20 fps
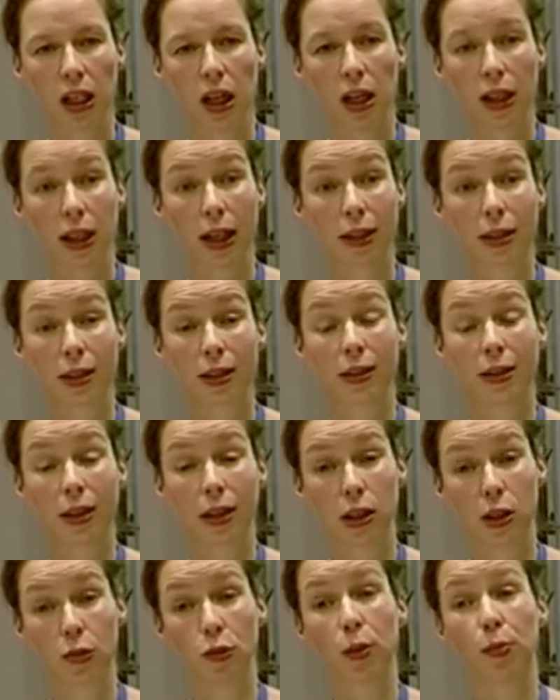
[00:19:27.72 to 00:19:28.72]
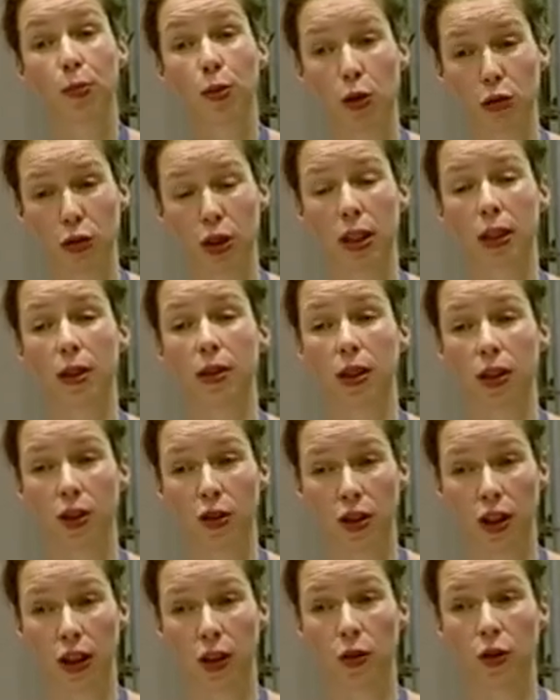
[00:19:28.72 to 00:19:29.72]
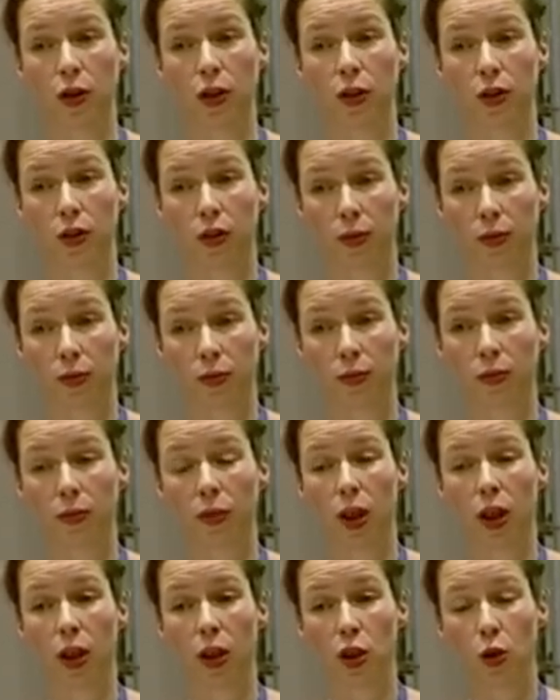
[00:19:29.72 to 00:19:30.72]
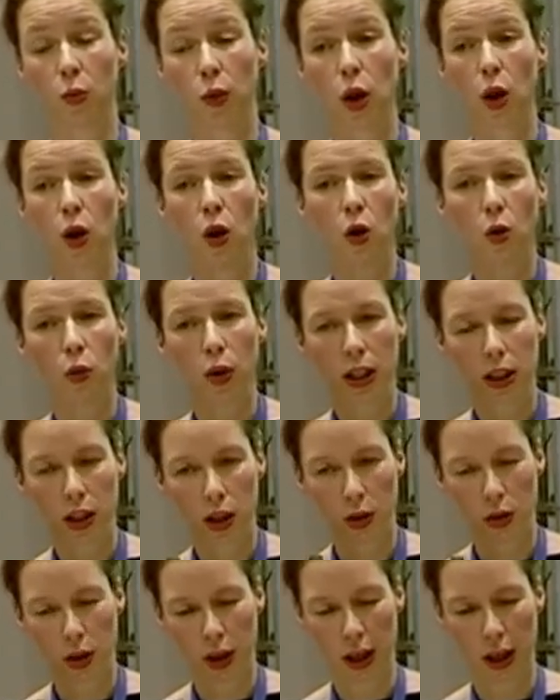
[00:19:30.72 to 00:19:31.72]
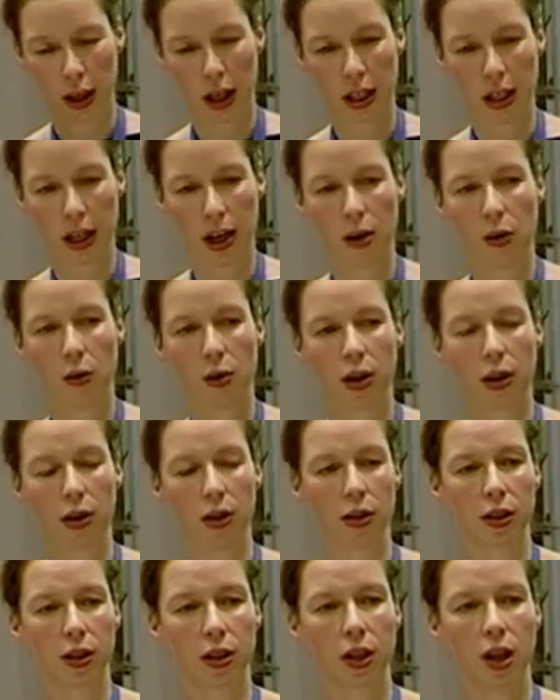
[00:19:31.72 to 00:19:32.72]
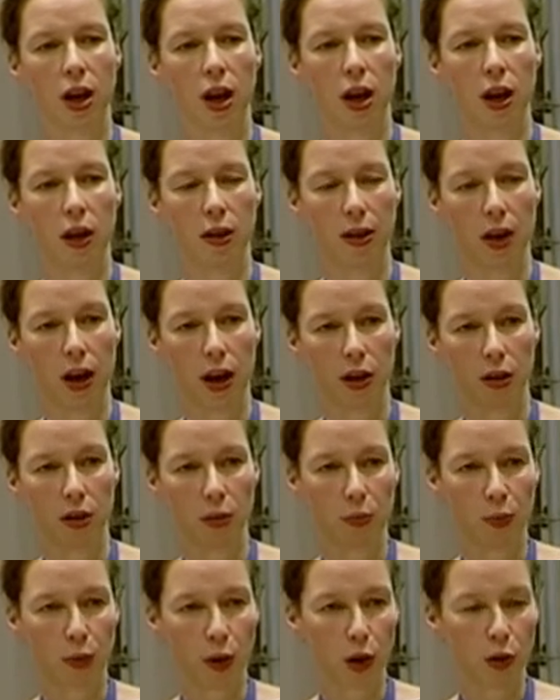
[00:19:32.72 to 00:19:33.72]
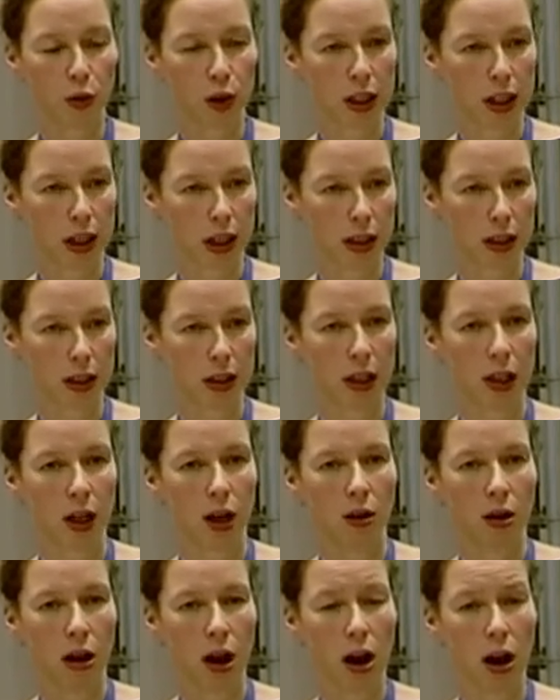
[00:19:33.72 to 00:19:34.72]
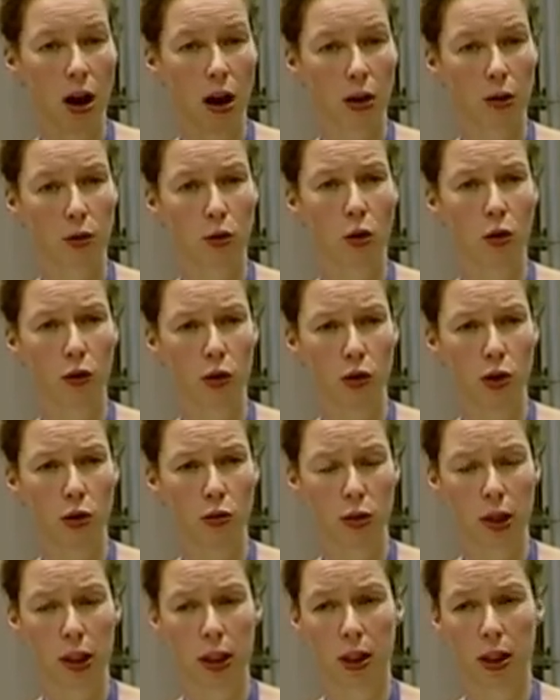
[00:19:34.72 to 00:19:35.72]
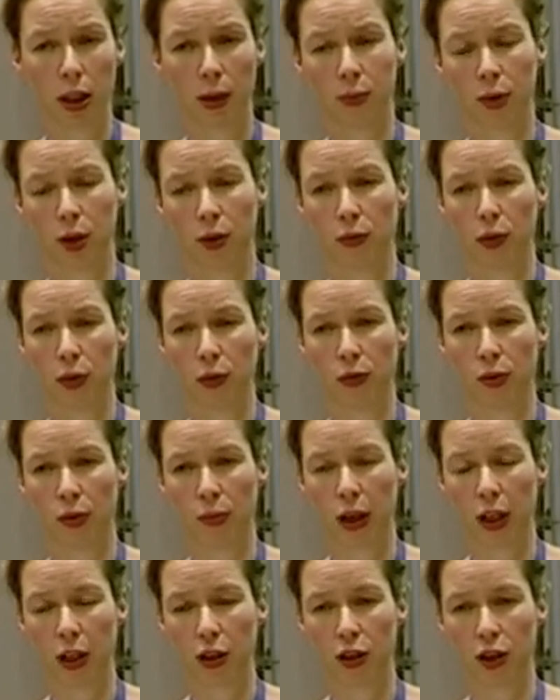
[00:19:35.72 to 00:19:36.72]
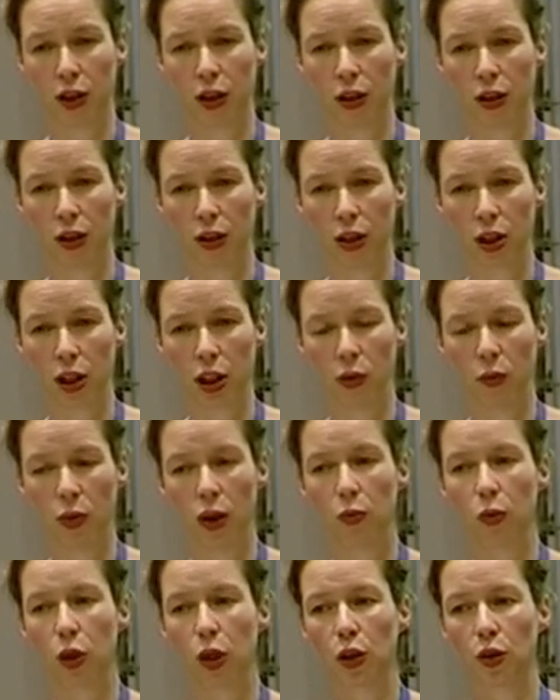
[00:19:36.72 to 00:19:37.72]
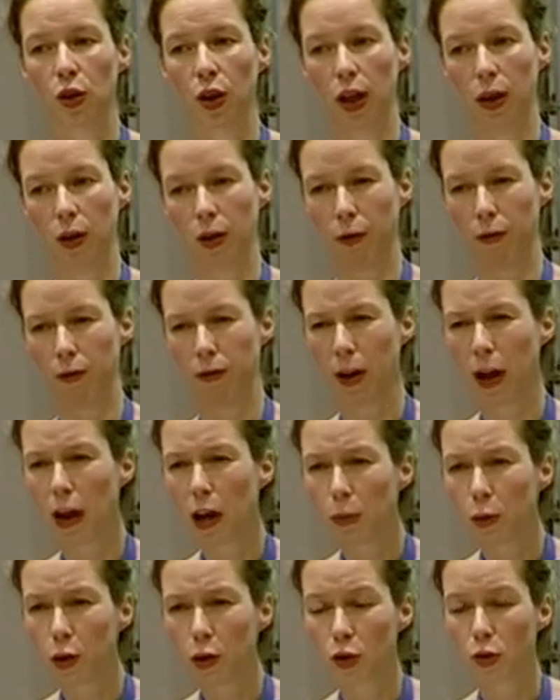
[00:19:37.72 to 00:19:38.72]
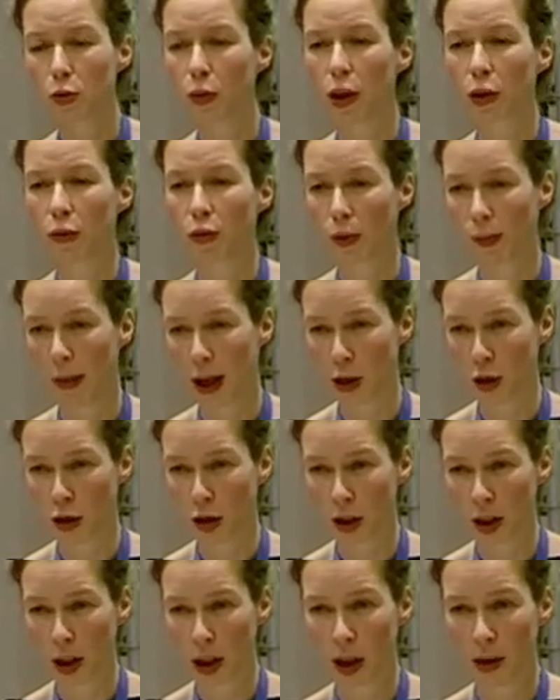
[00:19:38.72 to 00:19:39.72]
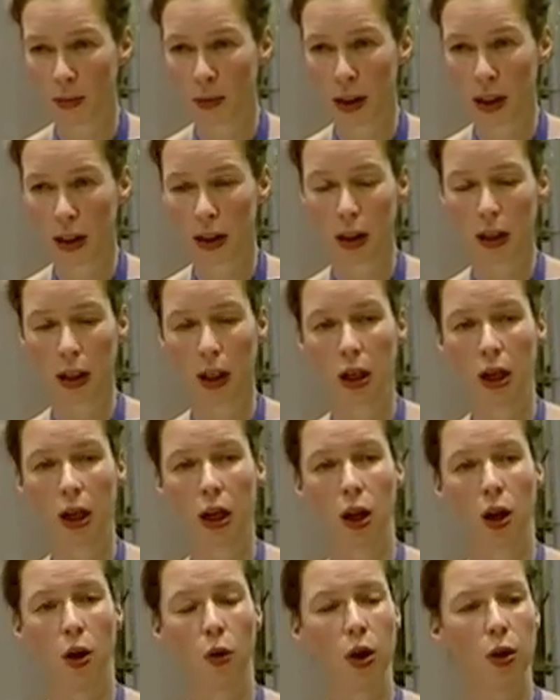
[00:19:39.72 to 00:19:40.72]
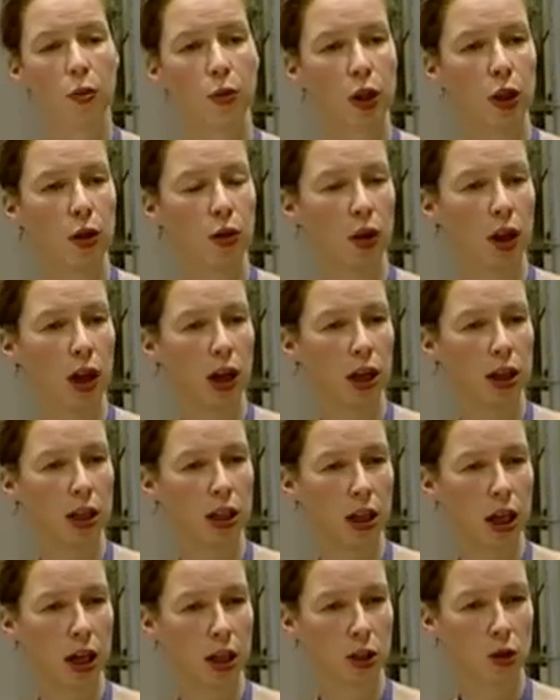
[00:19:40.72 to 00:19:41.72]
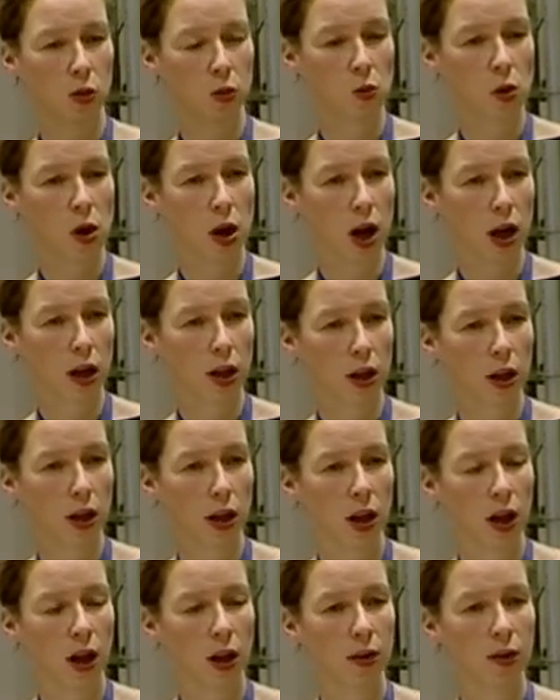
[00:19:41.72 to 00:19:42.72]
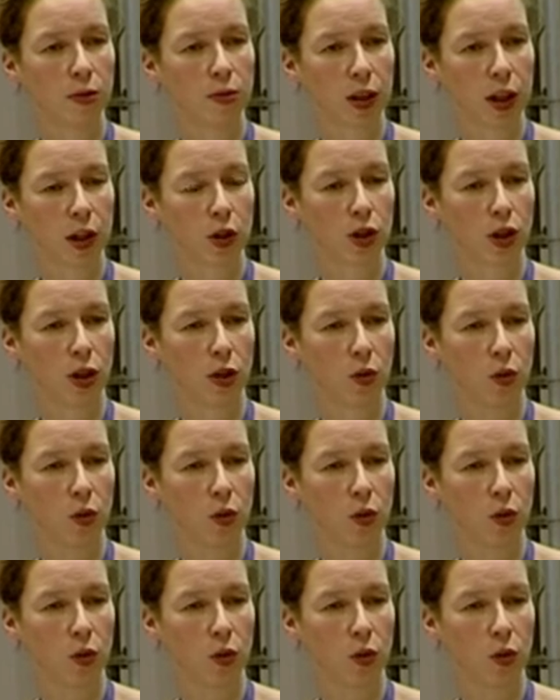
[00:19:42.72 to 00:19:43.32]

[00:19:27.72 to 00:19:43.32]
that the sensory processing changes. So we're always looking at areas that process hardcore nociceptive information. So we would look at the thalamus where information comes in. We would look at S1, the region